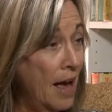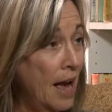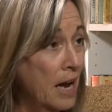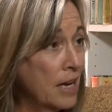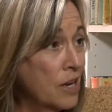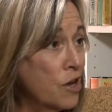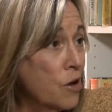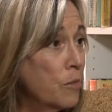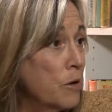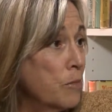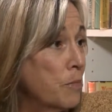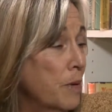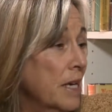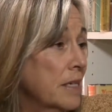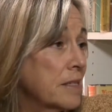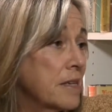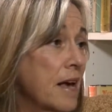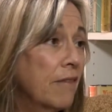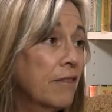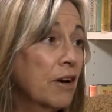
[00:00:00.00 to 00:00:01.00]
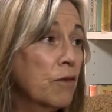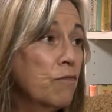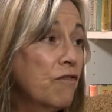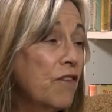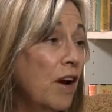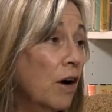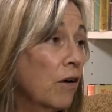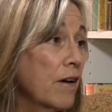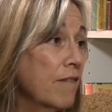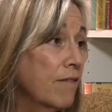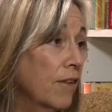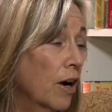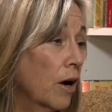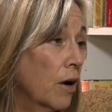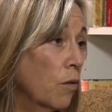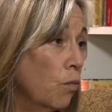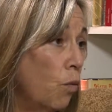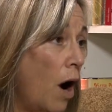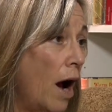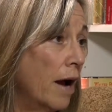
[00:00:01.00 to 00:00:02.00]
And human beings have a very,
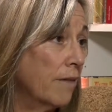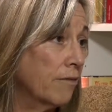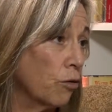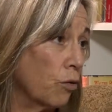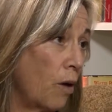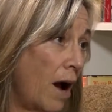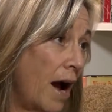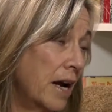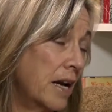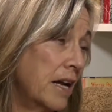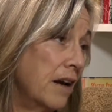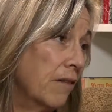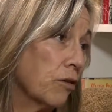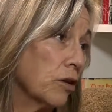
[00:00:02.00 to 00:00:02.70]
very wide variety